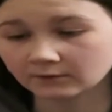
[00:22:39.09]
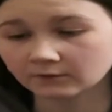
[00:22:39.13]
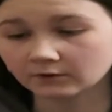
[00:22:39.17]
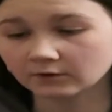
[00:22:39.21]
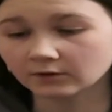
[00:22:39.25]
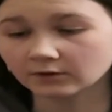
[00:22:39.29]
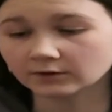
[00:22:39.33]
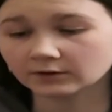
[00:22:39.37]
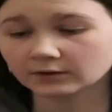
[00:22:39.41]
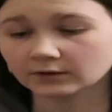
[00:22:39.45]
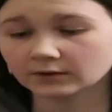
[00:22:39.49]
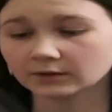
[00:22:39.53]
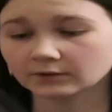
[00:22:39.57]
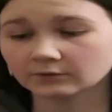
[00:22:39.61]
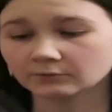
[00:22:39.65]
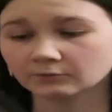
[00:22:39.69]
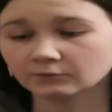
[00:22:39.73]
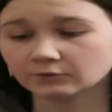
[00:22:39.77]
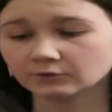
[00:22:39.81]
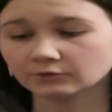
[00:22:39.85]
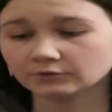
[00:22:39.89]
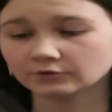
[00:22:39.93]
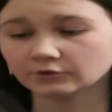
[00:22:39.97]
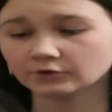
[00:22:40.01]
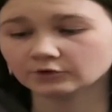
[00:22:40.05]
Okay,
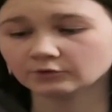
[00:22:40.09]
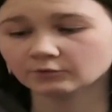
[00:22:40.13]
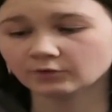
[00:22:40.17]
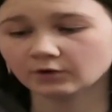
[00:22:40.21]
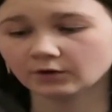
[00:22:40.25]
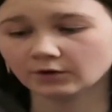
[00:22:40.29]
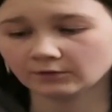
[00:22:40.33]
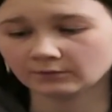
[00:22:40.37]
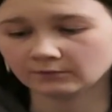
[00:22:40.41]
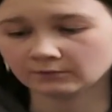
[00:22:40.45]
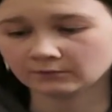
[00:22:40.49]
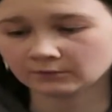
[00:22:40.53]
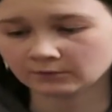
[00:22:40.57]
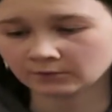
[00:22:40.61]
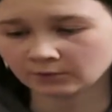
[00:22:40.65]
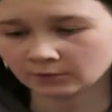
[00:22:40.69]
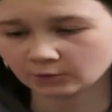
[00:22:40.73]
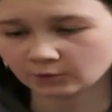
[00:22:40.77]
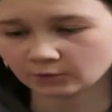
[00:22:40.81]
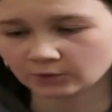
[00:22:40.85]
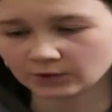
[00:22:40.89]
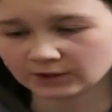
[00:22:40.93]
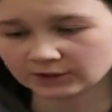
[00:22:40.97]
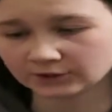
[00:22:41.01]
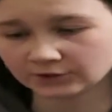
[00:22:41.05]
what do you want?
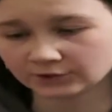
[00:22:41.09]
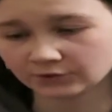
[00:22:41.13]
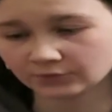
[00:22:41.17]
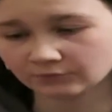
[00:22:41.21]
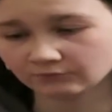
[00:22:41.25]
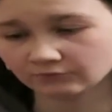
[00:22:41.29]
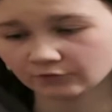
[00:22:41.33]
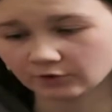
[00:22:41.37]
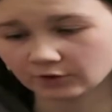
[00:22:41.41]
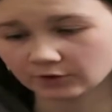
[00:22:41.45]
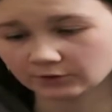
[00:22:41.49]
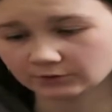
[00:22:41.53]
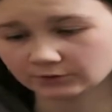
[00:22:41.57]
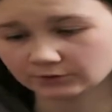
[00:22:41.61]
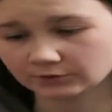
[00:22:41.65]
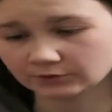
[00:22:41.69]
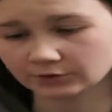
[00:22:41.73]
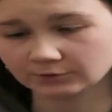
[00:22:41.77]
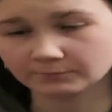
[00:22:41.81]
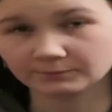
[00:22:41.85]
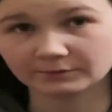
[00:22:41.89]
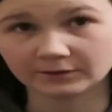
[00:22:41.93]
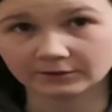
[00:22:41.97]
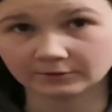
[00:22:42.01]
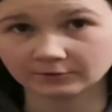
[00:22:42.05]
Questioned Ron
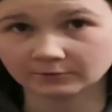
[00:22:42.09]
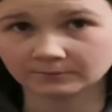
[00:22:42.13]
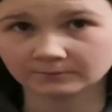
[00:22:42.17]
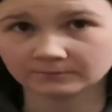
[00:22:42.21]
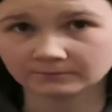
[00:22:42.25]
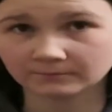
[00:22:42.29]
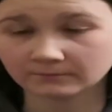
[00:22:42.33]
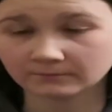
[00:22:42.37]
to Bill.